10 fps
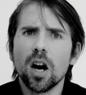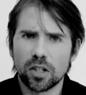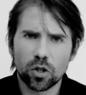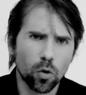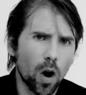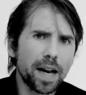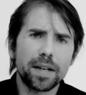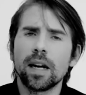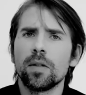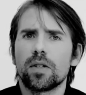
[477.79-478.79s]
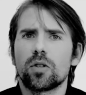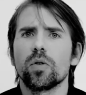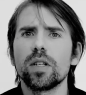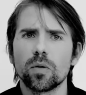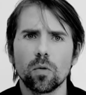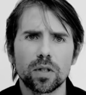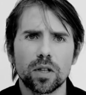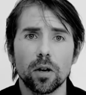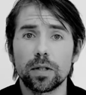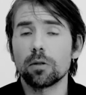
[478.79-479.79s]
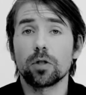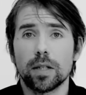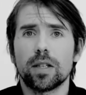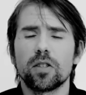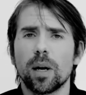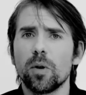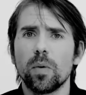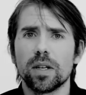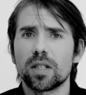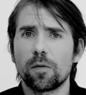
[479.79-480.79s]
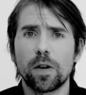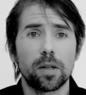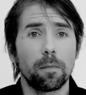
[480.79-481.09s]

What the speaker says: I stride down the street towards the hotel, just in time to witness the phantom